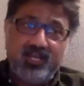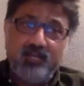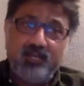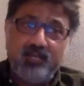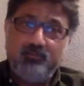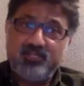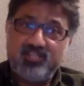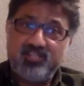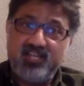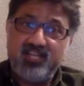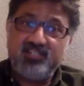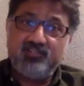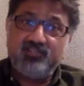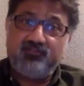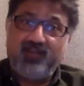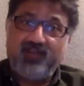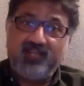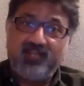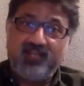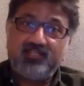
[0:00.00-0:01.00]
besides the
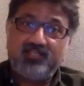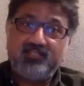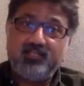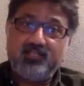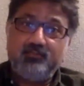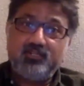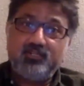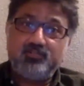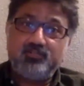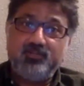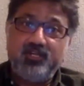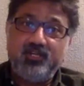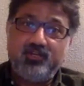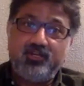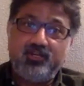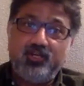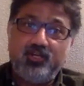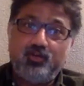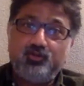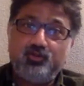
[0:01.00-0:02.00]
fact that there must be a
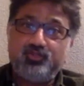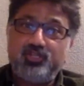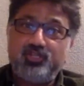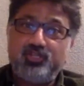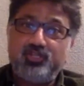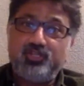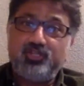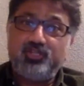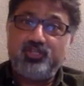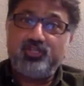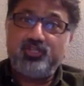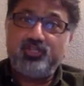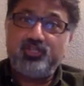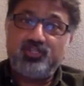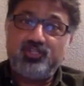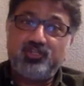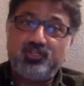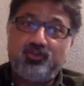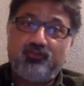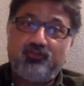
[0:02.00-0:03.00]
renegotiation
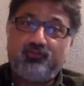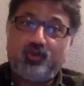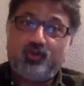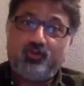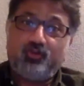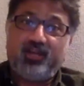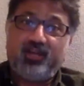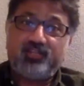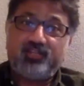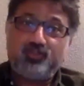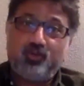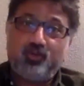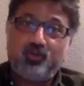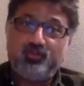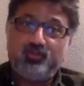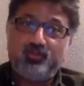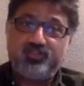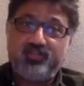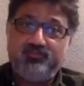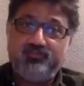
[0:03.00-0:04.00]
of contracts almost
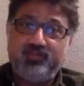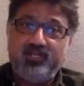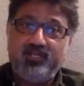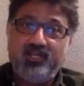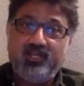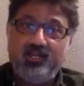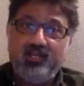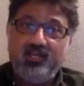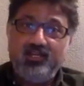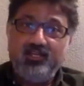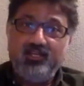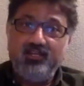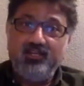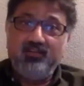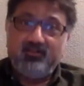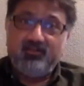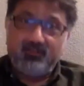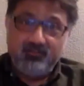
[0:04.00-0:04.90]
every year.